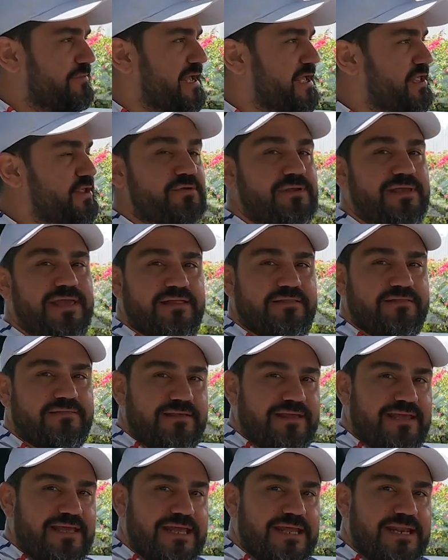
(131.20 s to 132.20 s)
that you
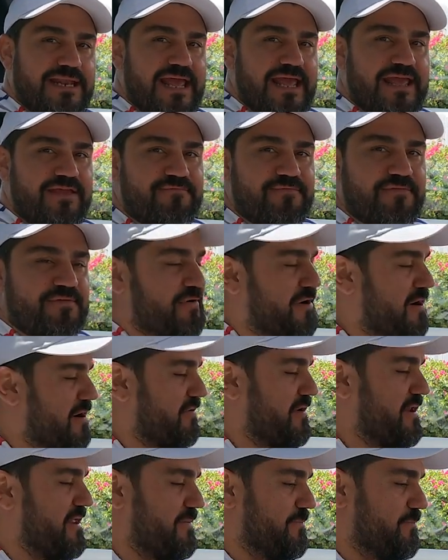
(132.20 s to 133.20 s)
get in a
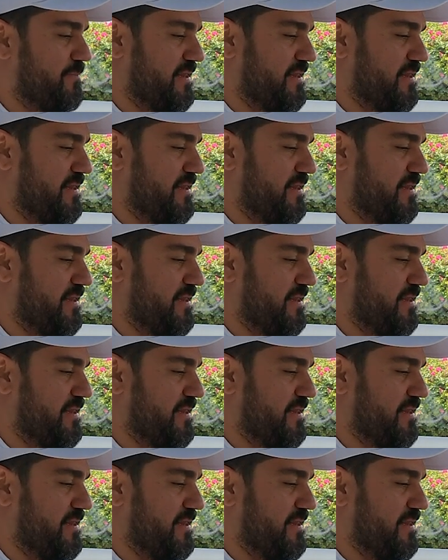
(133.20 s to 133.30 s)
Ferrari,